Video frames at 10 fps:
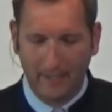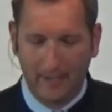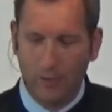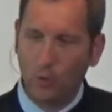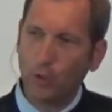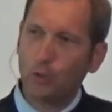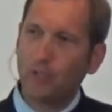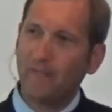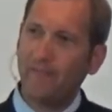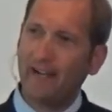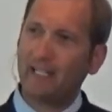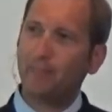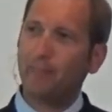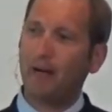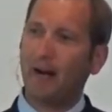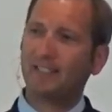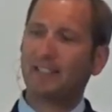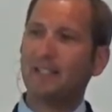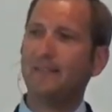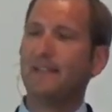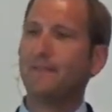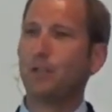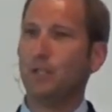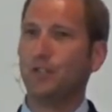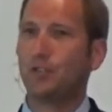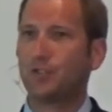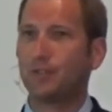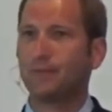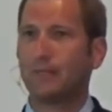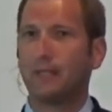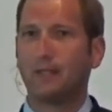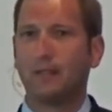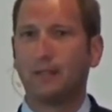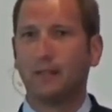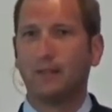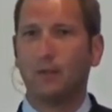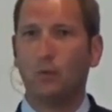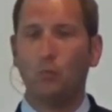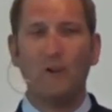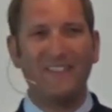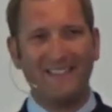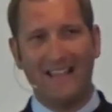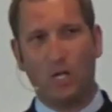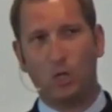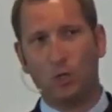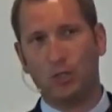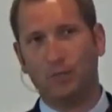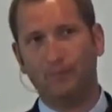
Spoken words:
in order to effect positive influence within that culture.